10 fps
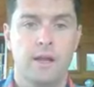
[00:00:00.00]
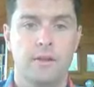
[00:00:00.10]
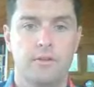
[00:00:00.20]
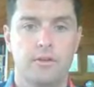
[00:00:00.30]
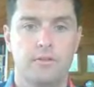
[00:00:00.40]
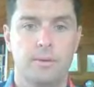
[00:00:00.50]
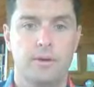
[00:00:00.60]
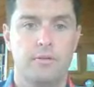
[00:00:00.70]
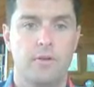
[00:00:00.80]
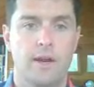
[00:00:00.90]
This has
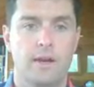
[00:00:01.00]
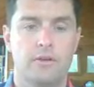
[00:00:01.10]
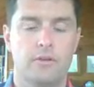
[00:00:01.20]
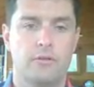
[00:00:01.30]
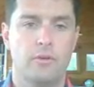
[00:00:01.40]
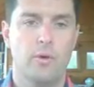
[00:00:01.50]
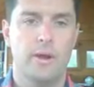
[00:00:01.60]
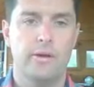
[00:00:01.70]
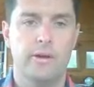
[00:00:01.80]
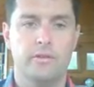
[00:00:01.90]
been divided into 4
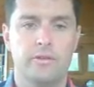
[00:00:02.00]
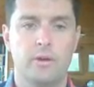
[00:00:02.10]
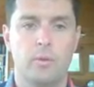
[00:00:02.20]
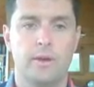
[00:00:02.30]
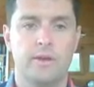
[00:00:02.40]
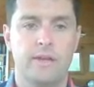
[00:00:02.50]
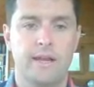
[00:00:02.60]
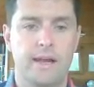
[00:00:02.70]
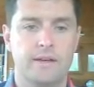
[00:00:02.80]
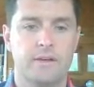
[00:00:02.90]
areas:
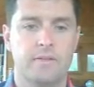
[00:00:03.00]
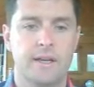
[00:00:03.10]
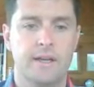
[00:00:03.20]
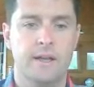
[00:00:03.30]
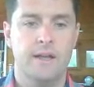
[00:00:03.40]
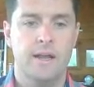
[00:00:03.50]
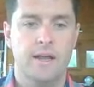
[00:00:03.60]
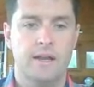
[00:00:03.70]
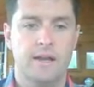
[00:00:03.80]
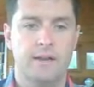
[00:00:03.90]
liquidity, activity,
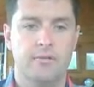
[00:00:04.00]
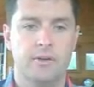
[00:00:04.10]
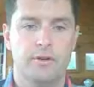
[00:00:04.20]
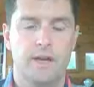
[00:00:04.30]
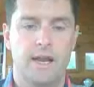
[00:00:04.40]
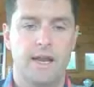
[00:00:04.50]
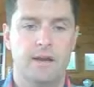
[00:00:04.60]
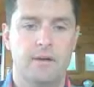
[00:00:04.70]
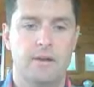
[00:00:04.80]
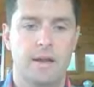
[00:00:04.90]
leverage
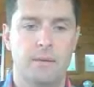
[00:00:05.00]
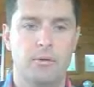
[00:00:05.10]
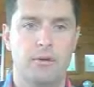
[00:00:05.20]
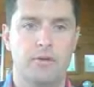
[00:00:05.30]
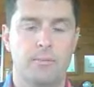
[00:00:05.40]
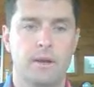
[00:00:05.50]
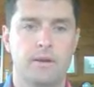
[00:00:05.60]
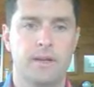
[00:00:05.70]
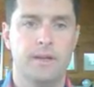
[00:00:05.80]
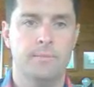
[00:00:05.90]
and
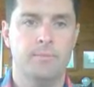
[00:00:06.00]
profitability.